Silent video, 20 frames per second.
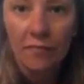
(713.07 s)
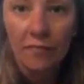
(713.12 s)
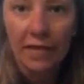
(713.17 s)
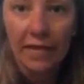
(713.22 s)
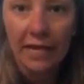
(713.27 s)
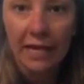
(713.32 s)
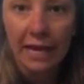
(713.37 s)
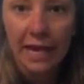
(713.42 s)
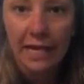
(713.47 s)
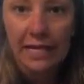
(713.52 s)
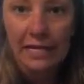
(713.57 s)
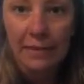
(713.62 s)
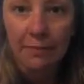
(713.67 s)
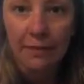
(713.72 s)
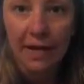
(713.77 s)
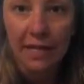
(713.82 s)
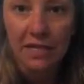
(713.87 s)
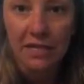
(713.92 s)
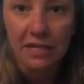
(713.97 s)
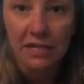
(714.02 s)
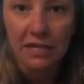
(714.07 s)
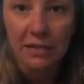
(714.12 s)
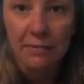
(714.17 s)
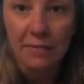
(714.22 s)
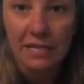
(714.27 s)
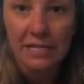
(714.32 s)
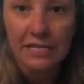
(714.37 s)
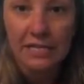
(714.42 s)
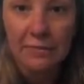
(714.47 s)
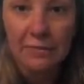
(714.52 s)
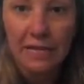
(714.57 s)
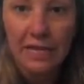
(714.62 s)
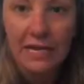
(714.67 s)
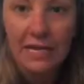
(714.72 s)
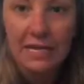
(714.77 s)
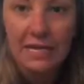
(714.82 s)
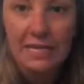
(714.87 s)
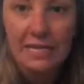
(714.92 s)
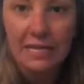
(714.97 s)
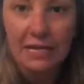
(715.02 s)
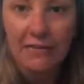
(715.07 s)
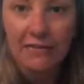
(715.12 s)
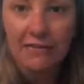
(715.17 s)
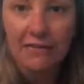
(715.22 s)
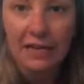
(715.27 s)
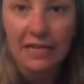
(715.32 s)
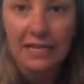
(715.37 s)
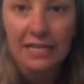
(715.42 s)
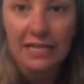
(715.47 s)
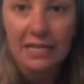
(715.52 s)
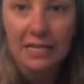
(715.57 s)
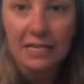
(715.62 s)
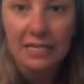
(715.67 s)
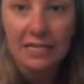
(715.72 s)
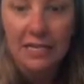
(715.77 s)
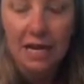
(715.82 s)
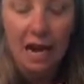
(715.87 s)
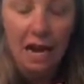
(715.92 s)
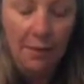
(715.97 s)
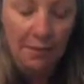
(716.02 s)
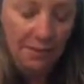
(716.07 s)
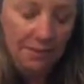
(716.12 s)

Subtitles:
And it has a pendulum that swings and a face on top.